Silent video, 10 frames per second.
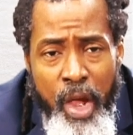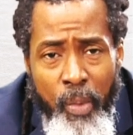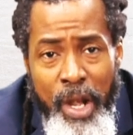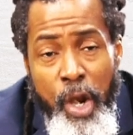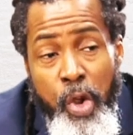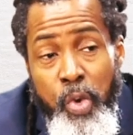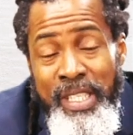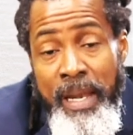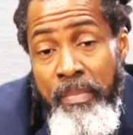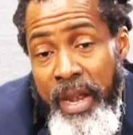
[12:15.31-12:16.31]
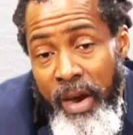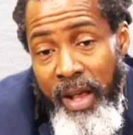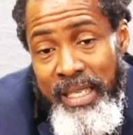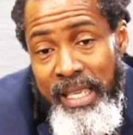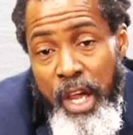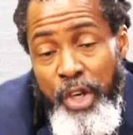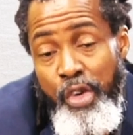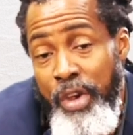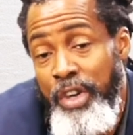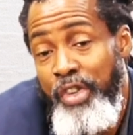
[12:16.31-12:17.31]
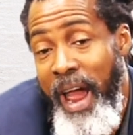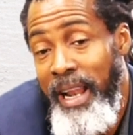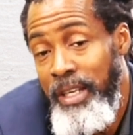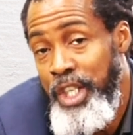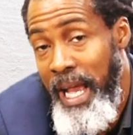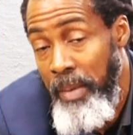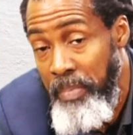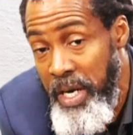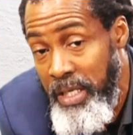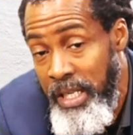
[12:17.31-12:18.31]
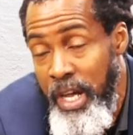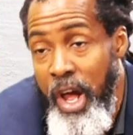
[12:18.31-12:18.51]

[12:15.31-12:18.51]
with losing minerals during childbirth,